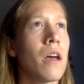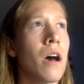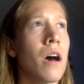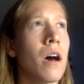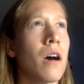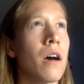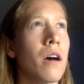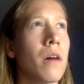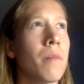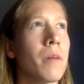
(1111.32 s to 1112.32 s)

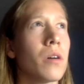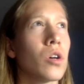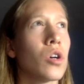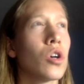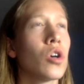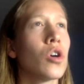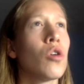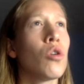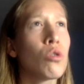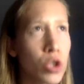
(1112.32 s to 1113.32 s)
um
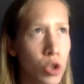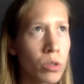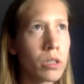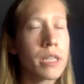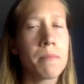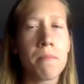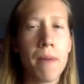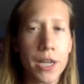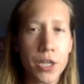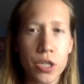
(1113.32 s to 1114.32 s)
culturally
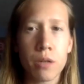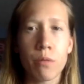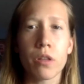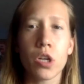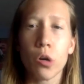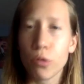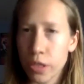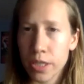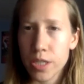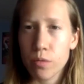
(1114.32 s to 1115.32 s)
meshing with
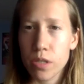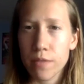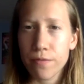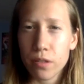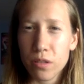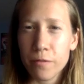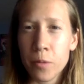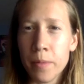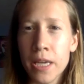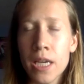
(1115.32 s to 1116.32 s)
coaches was difficult for
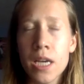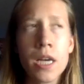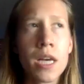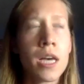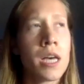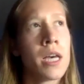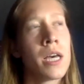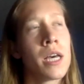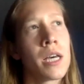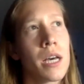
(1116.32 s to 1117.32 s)
me,
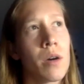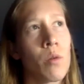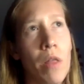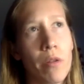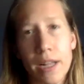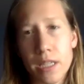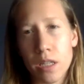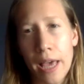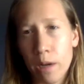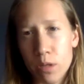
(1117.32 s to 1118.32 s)
whether that's a
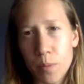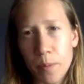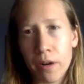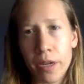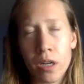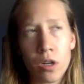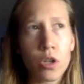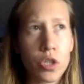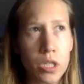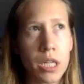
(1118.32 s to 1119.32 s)
language barrier or
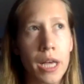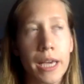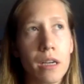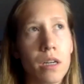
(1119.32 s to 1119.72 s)
just like